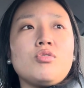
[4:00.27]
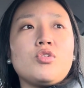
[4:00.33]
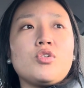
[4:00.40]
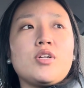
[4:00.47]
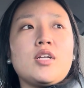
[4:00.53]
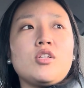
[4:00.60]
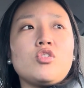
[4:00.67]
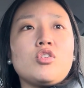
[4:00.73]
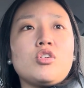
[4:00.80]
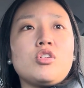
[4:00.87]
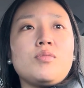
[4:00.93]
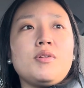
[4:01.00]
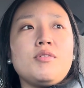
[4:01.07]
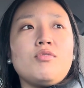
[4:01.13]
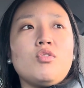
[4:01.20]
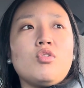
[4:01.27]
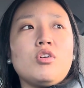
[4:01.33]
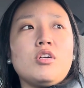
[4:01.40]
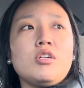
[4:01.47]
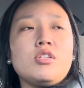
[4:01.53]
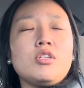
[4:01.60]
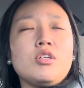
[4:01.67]
Korean church
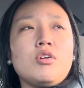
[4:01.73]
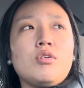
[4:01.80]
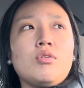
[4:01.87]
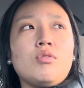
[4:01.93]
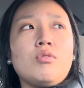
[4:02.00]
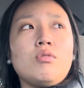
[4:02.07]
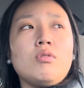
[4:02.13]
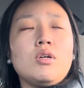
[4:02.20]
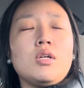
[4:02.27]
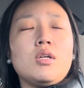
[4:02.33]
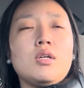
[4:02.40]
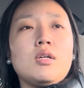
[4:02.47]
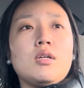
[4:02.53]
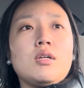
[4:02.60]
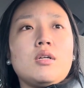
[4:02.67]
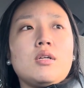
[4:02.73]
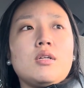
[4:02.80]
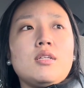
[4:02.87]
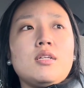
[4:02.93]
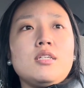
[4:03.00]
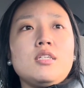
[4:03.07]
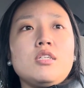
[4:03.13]
before, so
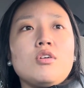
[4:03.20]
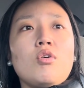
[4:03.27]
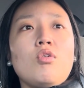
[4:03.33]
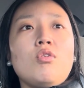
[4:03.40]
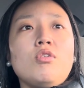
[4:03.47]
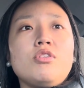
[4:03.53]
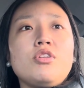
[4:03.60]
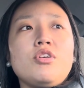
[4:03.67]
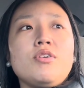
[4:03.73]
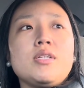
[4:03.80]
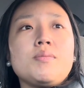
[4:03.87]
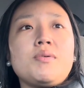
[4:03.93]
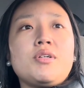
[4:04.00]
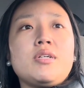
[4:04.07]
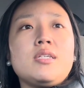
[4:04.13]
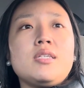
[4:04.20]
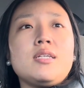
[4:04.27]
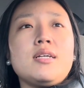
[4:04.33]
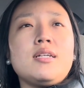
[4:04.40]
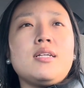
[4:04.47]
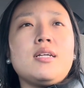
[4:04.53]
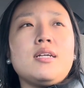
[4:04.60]
this is a whole new experience.
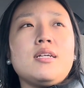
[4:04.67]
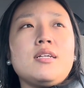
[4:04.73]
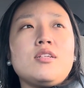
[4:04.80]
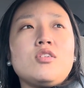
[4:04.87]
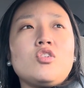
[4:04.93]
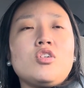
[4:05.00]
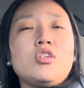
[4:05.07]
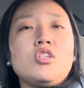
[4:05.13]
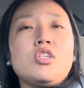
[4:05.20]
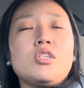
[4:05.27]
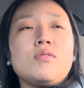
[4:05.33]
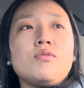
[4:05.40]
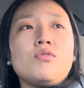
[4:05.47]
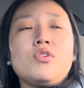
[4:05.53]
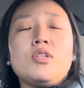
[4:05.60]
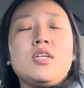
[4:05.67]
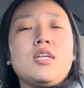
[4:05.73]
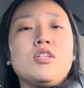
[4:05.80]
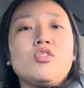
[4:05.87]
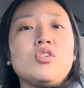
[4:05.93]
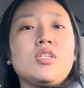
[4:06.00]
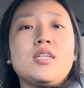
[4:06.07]
And church, really
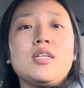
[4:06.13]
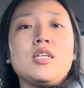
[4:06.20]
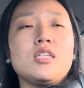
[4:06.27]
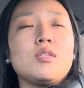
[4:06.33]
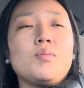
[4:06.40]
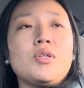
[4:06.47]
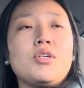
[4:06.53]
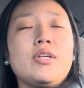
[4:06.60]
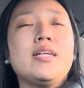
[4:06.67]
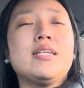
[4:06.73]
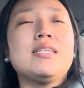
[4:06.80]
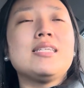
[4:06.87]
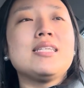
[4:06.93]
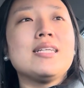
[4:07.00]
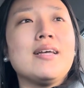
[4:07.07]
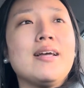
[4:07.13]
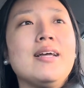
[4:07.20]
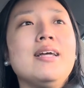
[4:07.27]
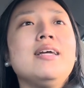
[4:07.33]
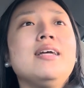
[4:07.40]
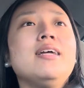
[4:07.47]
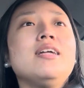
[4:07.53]
interesting experience.
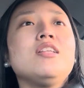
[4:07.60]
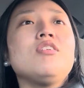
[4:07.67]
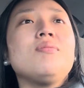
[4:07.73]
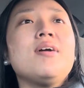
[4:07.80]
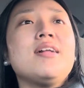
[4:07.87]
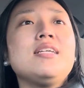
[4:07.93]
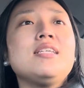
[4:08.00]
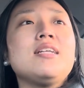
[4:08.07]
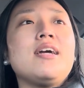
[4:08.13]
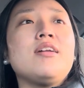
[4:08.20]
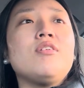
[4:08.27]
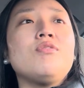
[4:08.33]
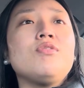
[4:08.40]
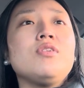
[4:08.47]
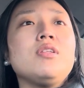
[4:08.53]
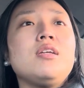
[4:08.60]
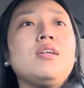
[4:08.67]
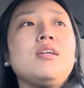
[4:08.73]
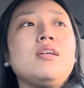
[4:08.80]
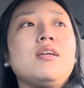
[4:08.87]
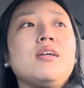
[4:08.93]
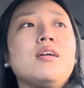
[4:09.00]
To be honest, I don't
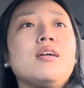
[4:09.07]
really